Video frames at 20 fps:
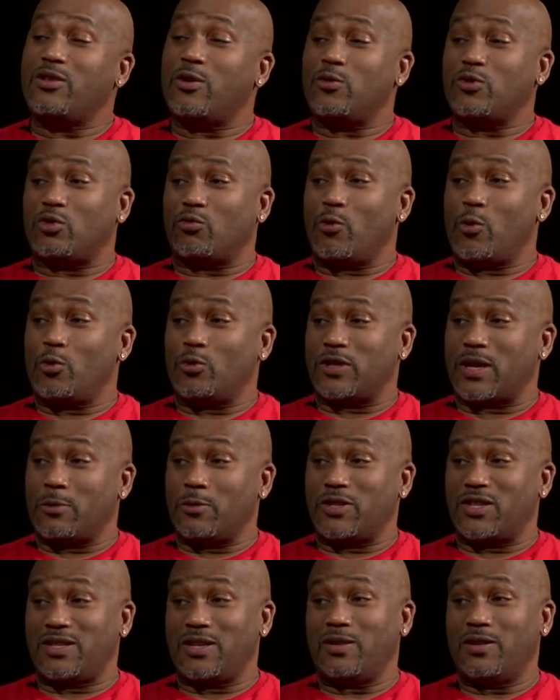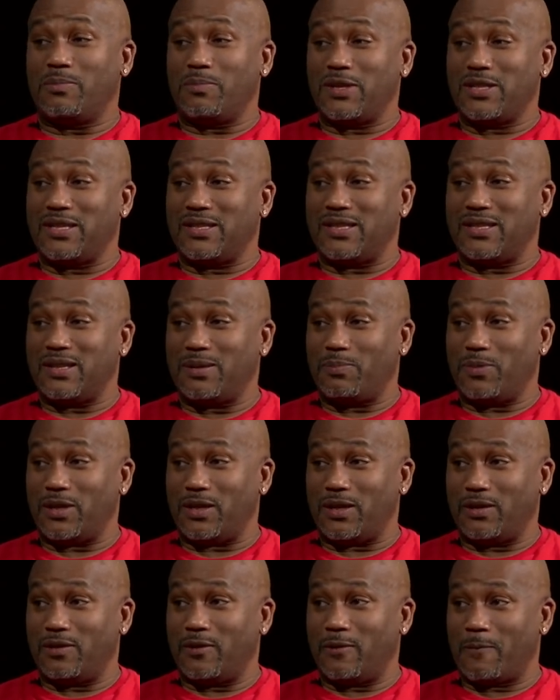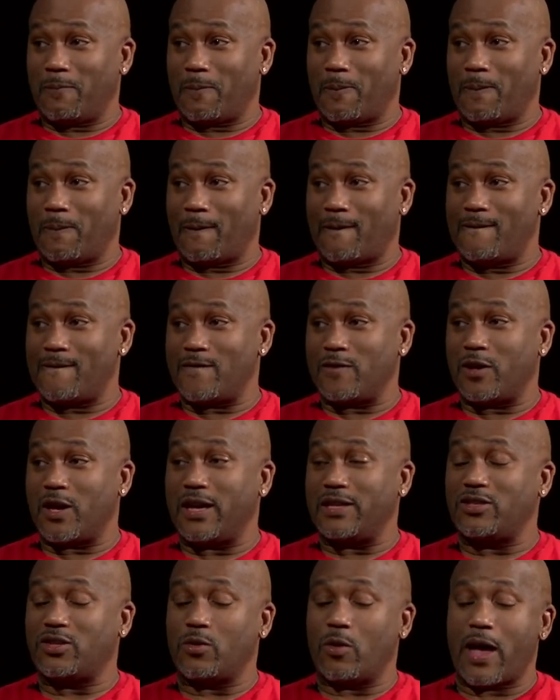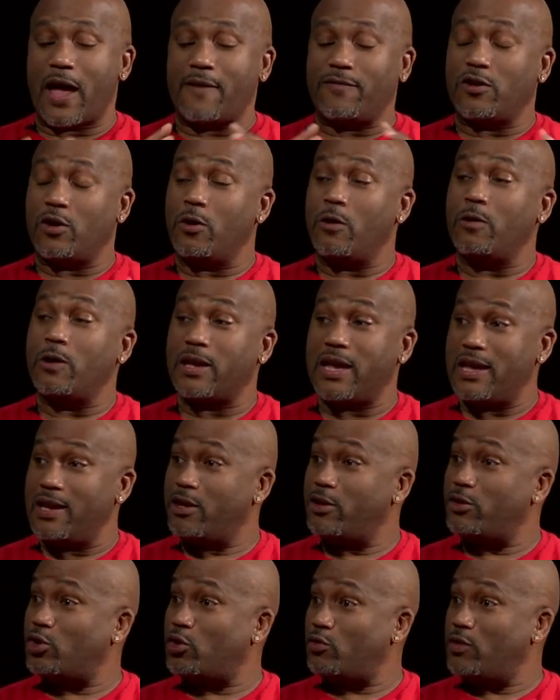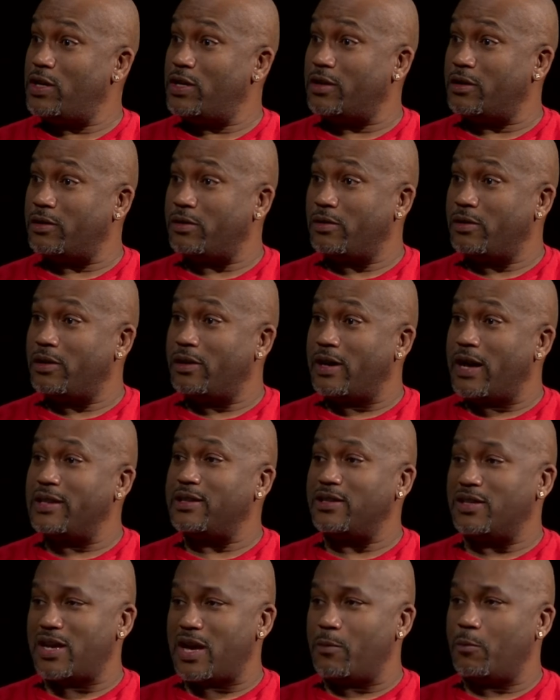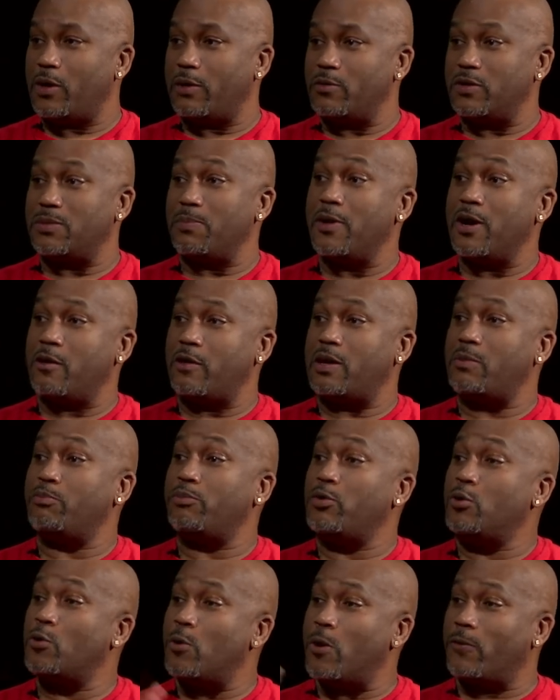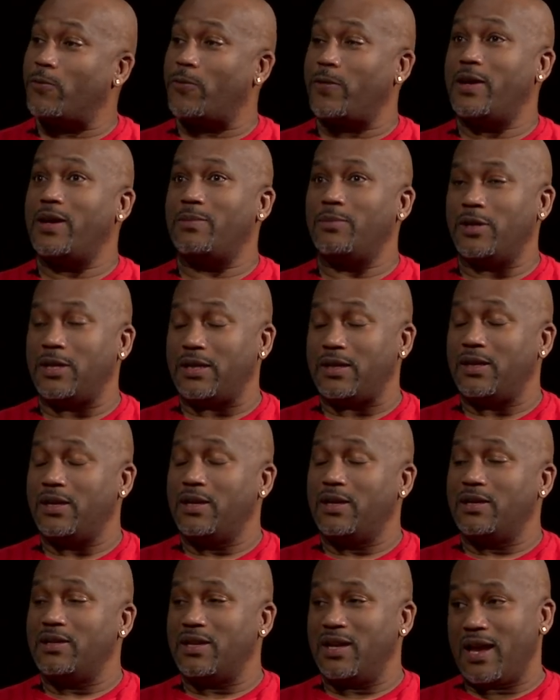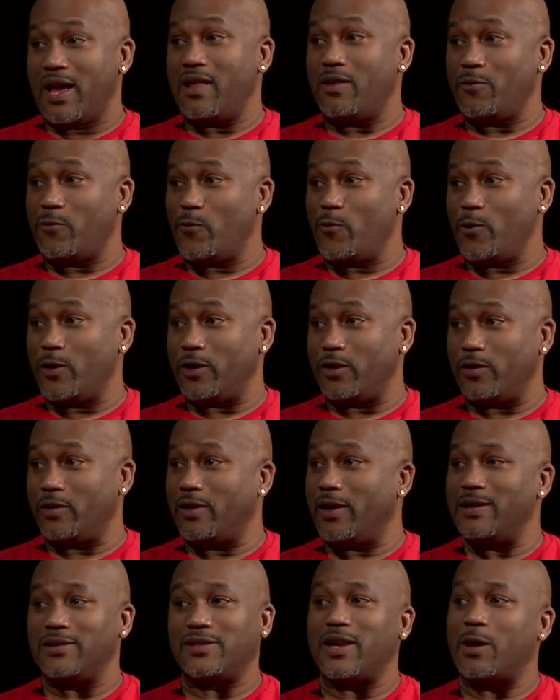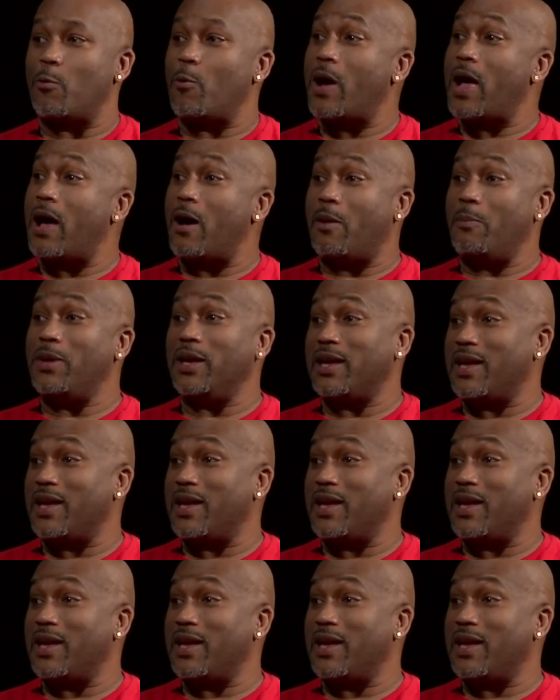those roles, I was still in Mississippi. Okay, Mississippi. Okay, so after Hurricane Katrina, at the mm-hmm. time when I was married, blew our family to California. I was like, wow, I'm in